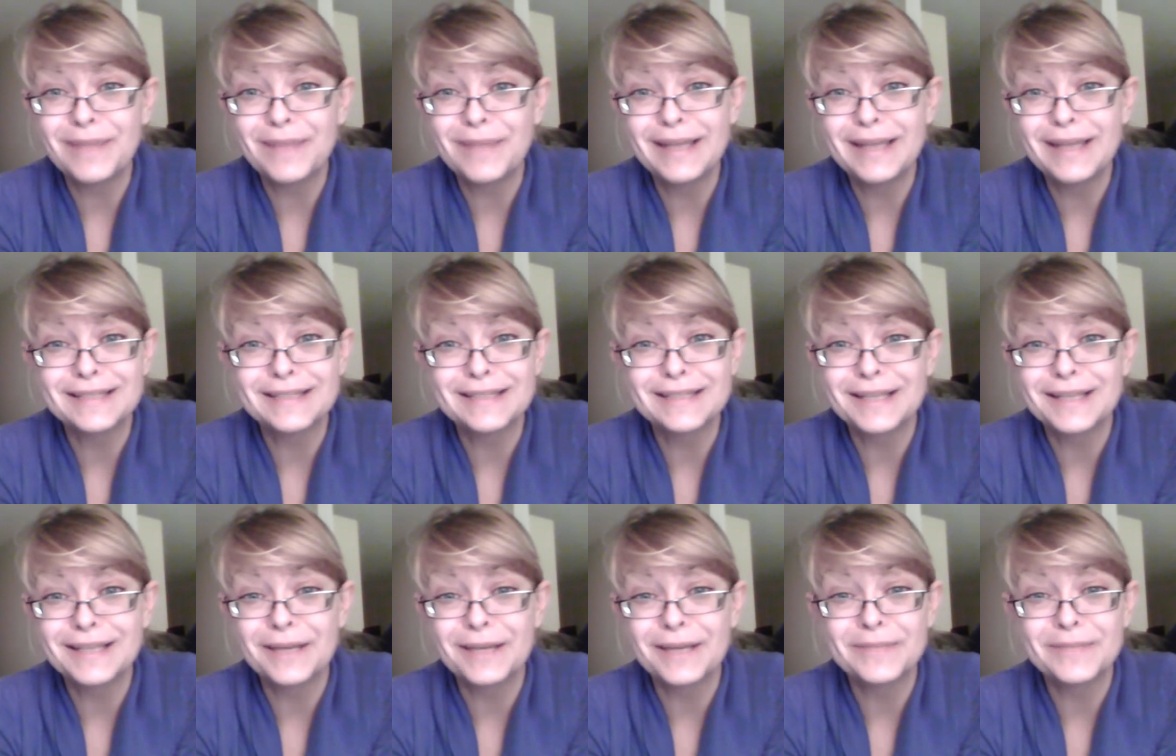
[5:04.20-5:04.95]
pay his
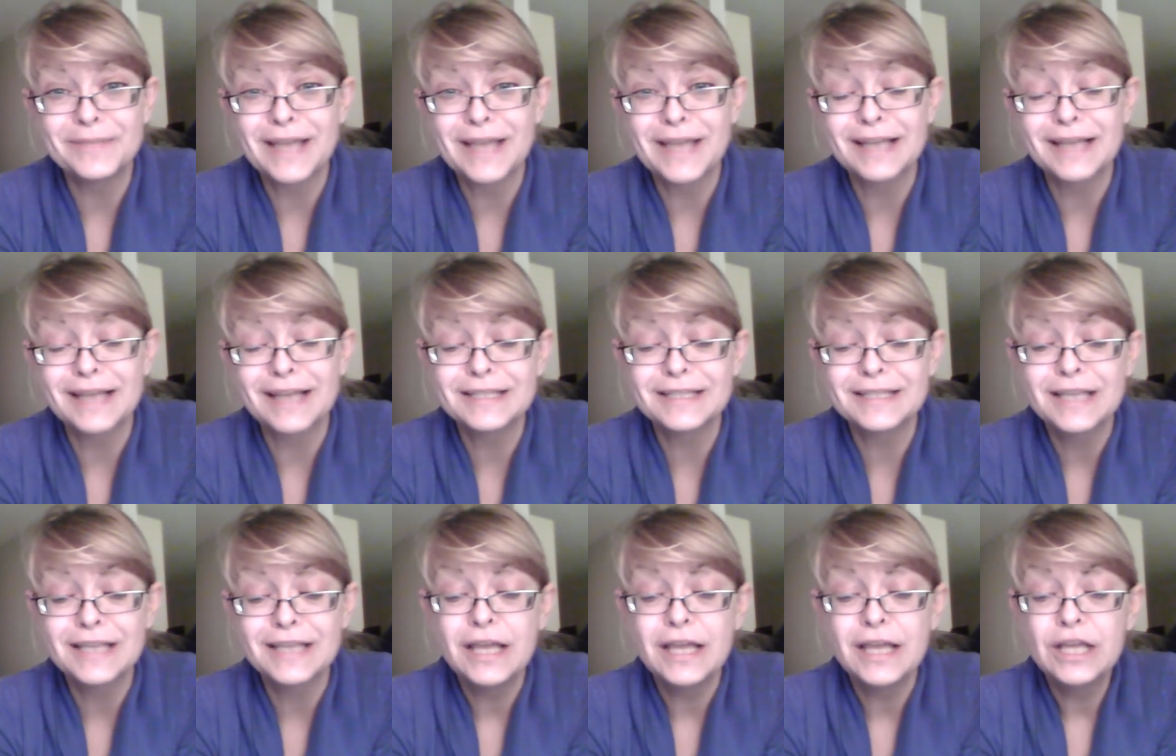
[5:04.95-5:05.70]
income tax.
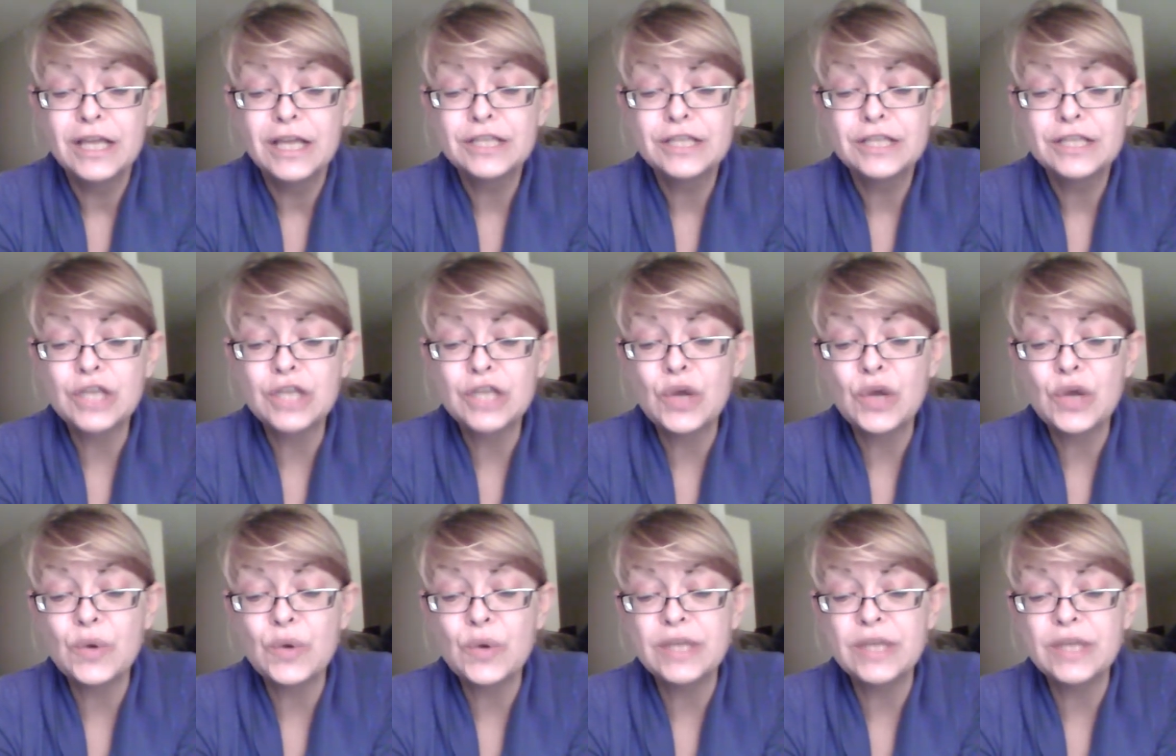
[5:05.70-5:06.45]

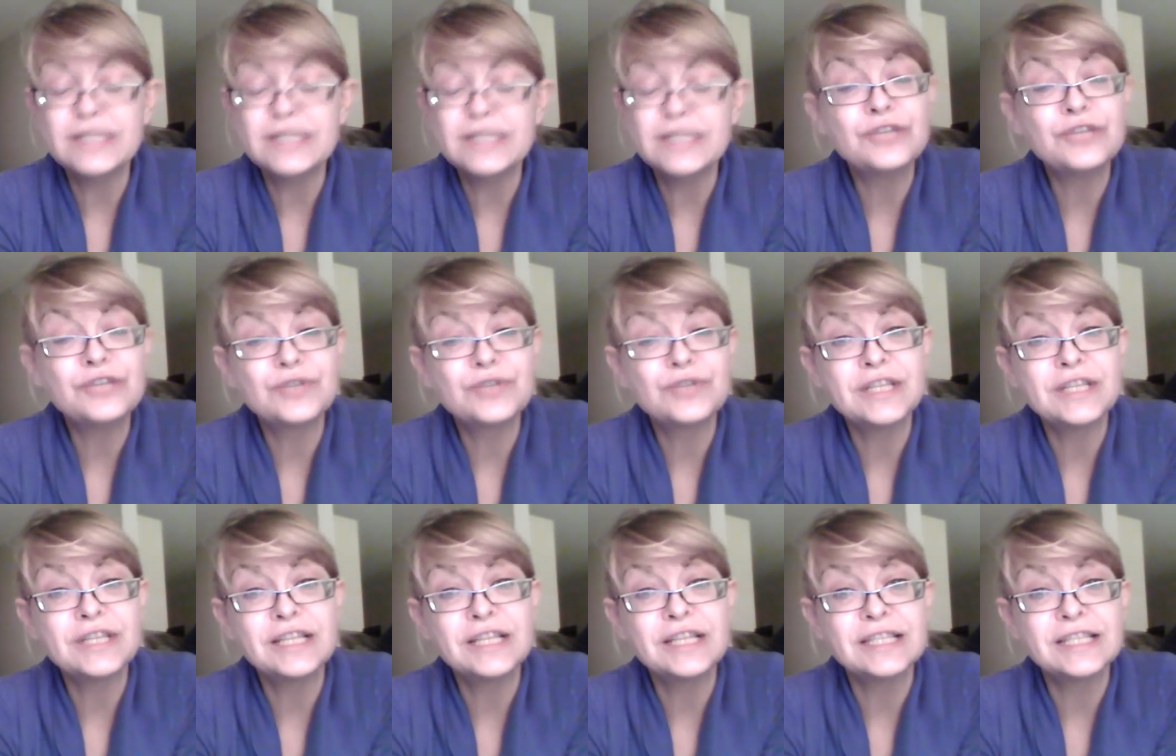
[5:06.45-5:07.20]
So it's
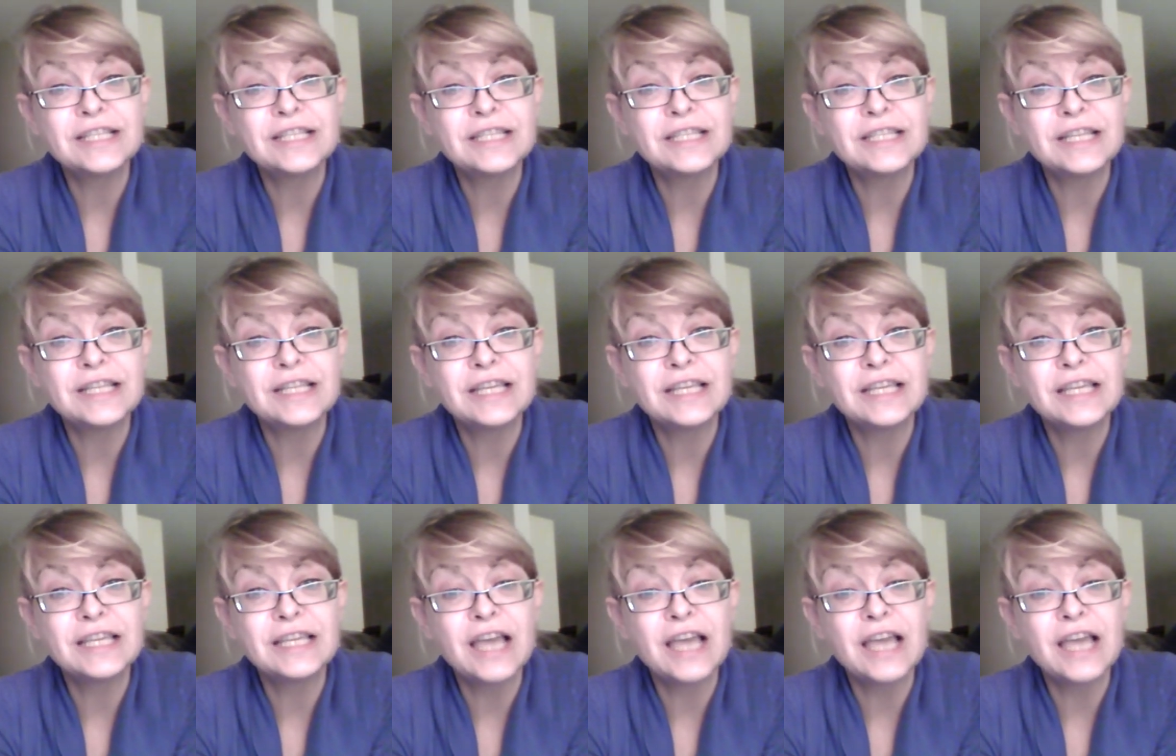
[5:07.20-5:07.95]
interesting to
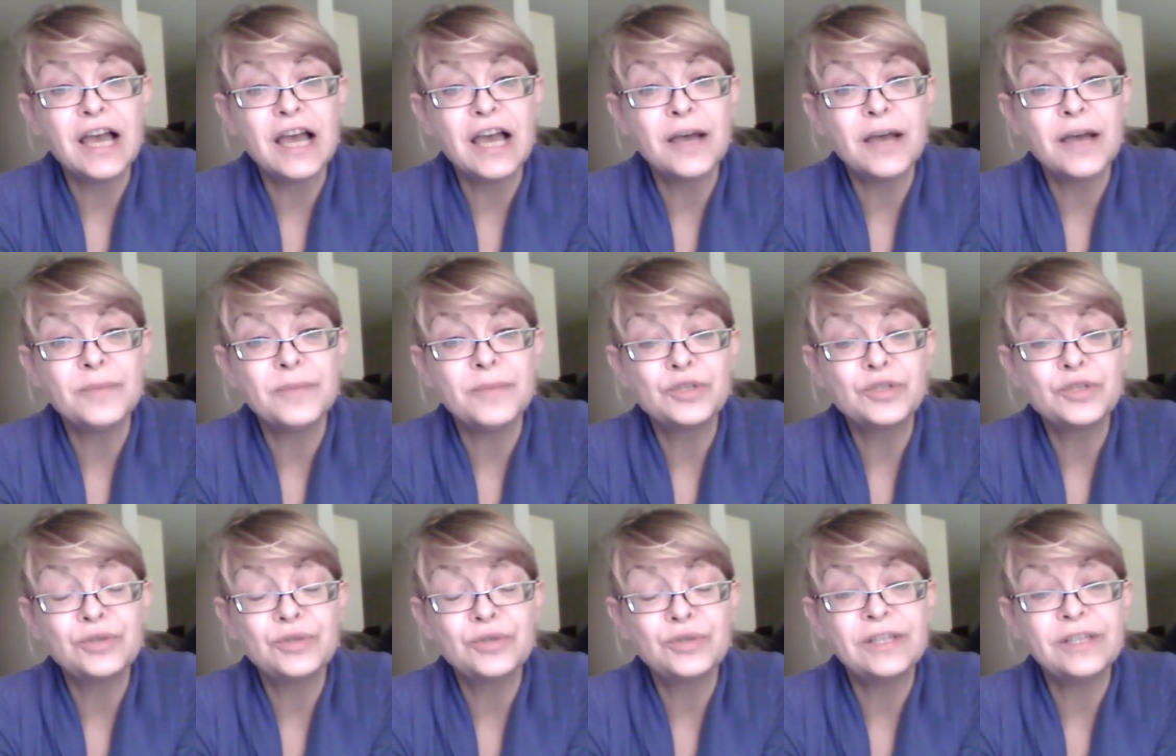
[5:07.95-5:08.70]
see um,
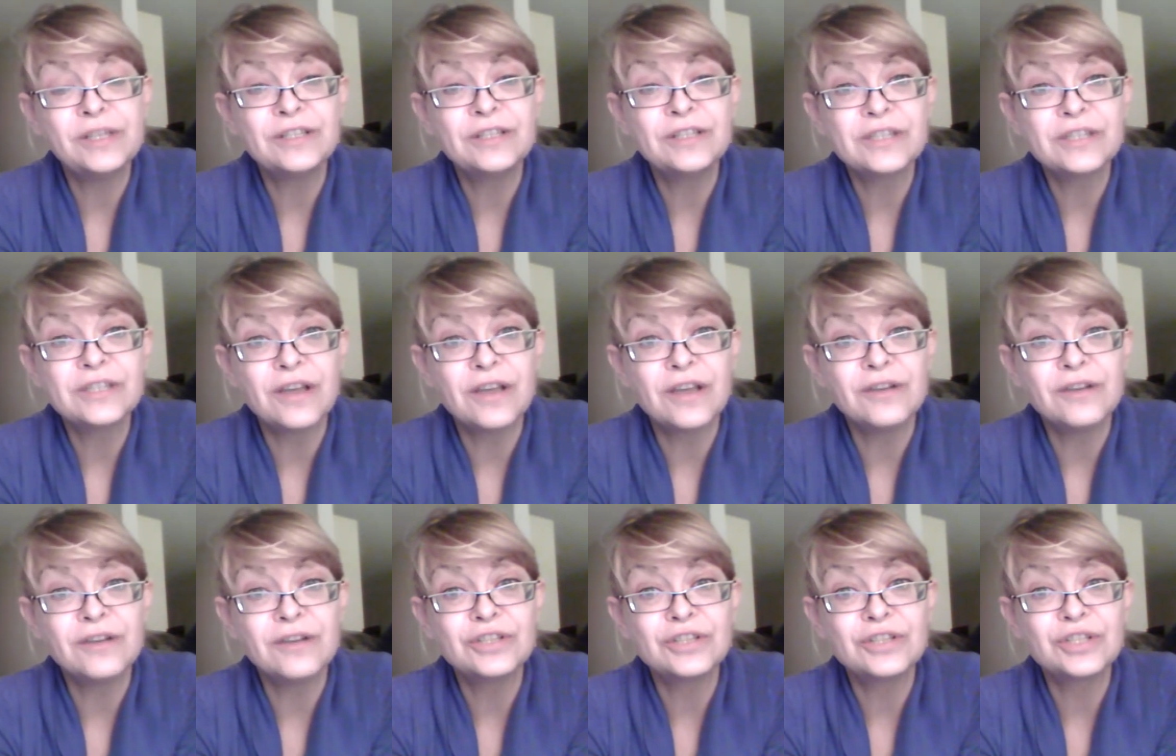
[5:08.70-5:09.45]
Julian
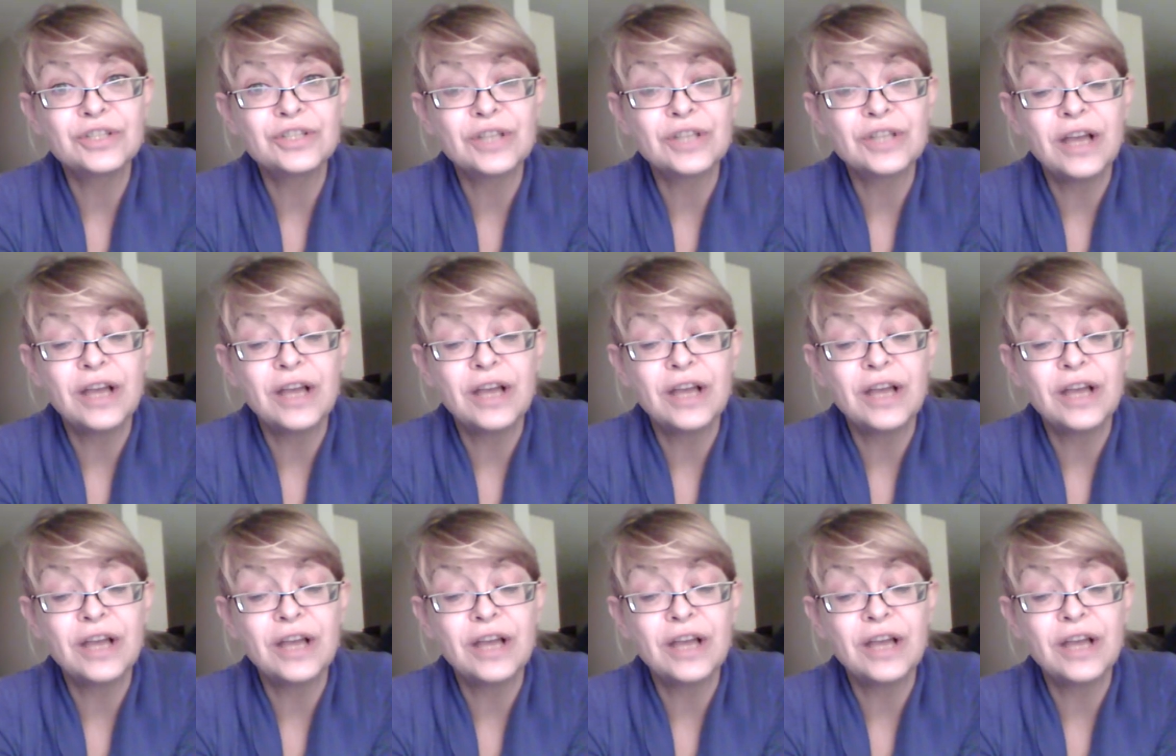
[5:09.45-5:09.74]
Assange.